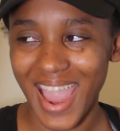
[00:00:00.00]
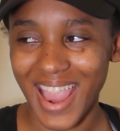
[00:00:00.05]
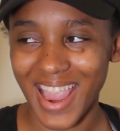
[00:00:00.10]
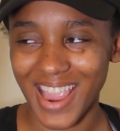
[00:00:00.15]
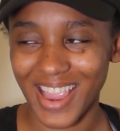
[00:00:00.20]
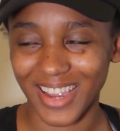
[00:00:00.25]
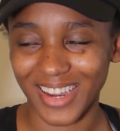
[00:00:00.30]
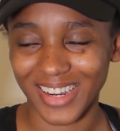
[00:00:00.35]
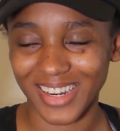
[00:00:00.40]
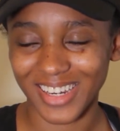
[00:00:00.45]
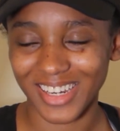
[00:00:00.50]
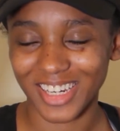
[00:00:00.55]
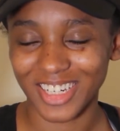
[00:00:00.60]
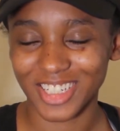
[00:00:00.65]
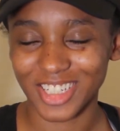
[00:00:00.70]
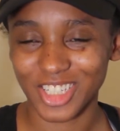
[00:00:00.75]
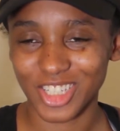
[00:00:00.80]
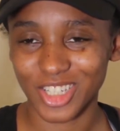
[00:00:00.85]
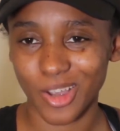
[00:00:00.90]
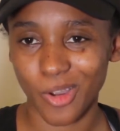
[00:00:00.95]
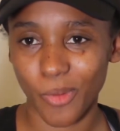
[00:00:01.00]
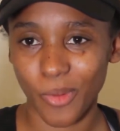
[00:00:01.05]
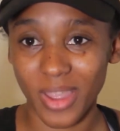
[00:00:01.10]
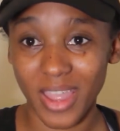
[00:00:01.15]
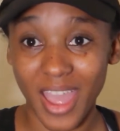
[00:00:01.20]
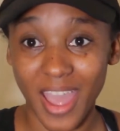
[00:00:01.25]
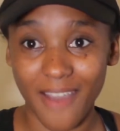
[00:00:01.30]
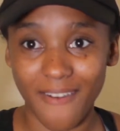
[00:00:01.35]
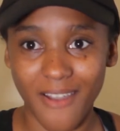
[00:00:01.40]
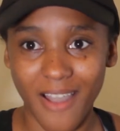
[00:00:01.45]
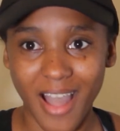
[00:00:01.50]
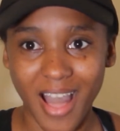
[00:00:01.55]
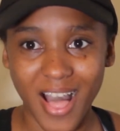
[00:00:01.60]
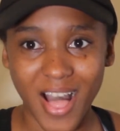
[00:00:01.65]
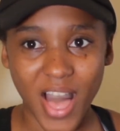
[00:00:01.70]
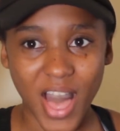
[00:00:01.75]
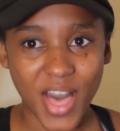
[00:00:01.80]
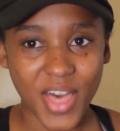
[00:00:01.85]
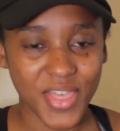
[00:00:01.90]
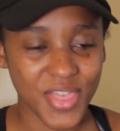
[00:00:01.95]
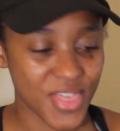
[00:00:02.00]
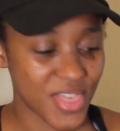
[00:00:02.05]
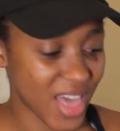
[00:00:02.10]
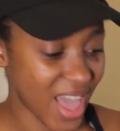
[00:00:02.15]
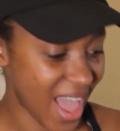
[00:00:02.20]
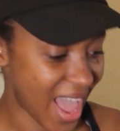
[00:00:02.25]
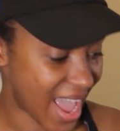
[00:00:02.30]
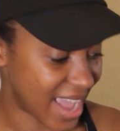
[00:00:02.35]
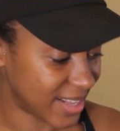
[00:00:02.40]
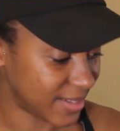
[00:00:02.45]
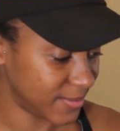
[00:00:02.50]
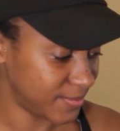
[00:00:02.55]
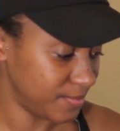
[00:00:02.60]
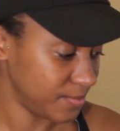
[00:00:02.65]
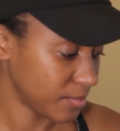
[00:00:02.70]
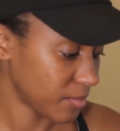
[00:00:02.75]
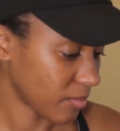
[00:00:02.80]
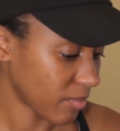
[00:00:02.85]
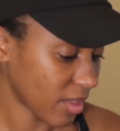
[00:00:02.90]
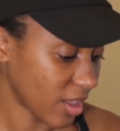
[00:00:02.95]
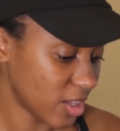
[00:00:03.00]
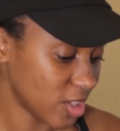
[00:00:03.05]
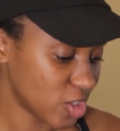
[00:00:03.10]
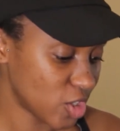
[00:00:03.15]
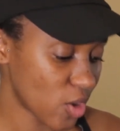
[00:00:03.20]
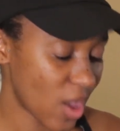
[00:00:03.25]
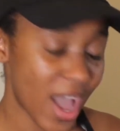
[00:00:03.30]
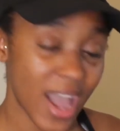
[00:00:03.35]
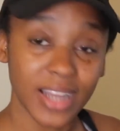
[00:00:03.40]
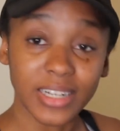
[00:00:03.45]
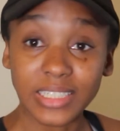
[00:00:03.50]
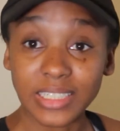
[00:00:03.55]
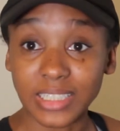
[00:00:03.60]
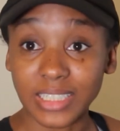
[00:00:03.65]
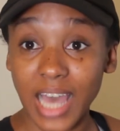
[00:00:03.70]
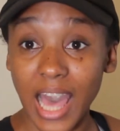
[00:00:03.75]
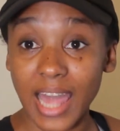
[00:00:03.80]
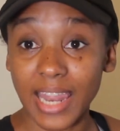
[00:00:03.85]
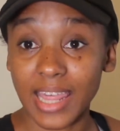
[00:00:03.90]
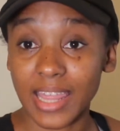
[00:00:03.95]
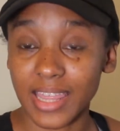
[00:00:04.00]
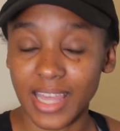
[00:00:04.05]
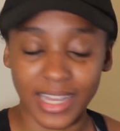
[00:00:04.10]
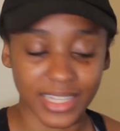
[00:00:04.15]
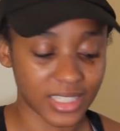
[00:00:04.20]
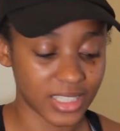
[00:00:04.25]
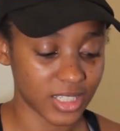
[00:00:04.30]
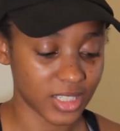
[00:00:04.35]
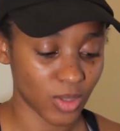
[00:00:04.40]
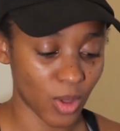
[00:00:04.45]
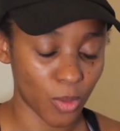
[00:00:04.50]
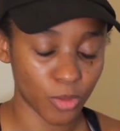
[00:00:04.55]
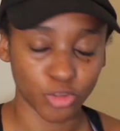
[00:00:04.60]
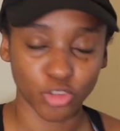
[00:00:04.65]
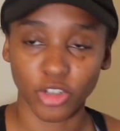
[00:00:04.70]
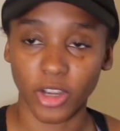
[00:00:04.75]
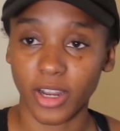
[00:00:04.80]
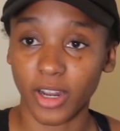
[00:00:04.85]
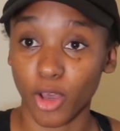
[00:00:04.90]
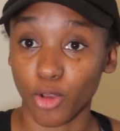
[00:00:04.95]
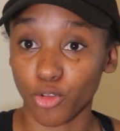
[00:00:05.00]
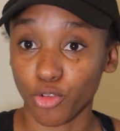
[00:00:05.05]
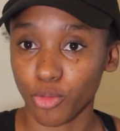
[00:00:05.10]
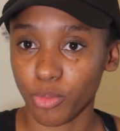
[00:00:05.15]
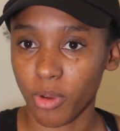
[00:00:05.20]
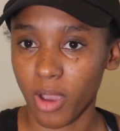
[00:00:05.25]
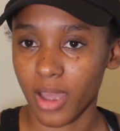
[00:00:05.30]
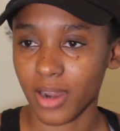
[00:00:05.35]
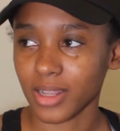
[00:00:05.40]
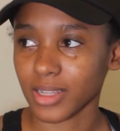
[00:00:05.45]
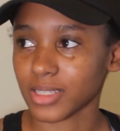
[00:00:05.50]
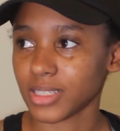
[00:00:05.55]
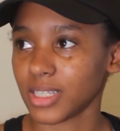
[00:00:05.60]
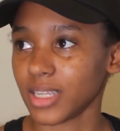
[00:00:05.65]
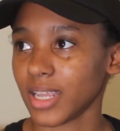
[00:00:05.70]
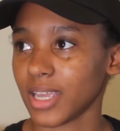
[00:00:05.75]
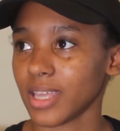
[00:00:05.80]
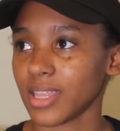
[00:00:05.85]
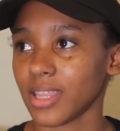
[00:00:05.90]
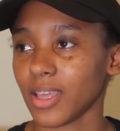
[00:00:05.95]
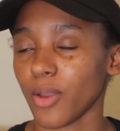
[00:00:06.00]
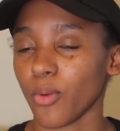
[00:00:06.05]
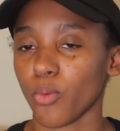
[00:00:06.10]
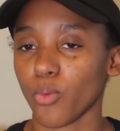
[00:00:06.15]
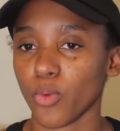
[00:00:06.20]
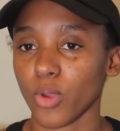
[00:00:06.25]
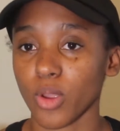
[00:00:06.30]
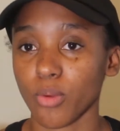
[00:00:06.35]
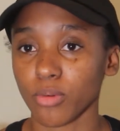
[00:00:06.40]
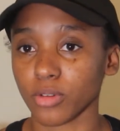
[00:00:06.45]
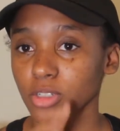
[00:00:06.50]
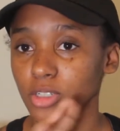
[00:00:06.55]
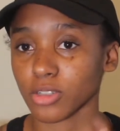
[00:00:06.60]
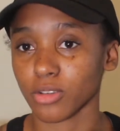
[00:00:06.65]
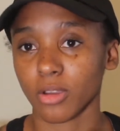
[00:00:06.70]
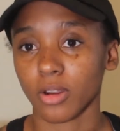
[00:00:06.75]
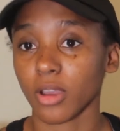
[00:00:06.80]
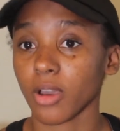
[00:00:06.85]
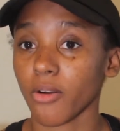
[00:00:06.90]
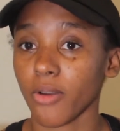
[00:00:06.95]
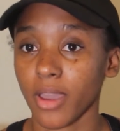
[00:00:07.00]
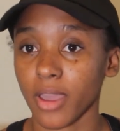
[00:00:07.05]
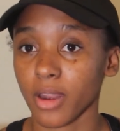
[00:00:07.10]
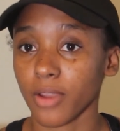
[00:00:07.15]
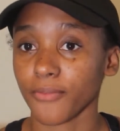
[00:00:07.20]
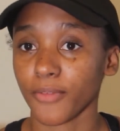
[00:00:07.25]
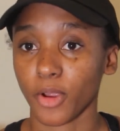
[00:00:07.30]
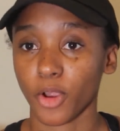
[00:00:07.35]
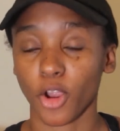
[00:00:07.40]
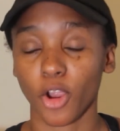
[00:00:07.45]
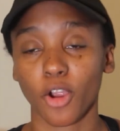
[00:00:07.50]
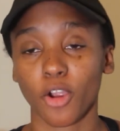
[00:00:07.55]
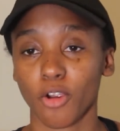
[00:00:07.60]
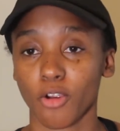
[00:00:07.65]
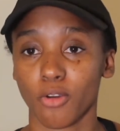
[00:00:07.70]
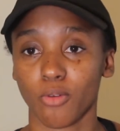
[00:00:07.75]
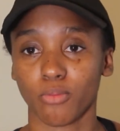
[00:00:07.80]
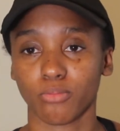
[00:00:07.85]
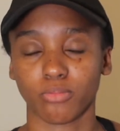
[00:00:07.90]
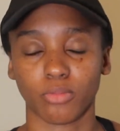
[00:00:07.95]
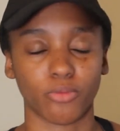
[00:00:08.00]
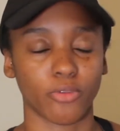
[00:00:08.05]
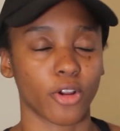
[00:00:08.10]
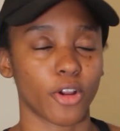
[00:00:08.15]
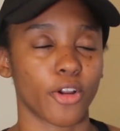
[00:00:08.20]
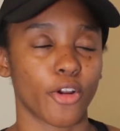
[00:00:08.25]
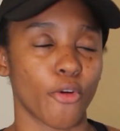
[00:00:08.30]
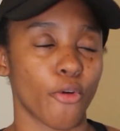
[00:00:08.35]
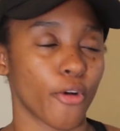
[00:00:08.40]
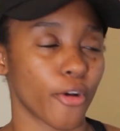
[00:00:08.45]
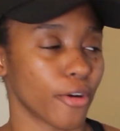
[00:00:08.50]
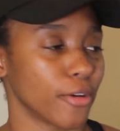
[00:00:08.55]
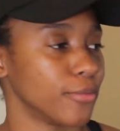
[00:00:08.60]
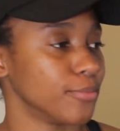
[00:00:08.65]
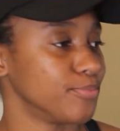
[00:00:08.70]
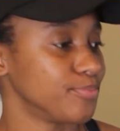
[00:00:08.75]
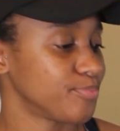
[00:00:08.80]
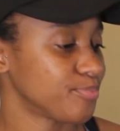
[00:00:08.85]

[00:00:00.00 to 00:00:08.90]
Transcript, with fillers: hair. So we have that. So I decided that since I was trying out new products today that we were just gonna go ahead and recurl. Recurl.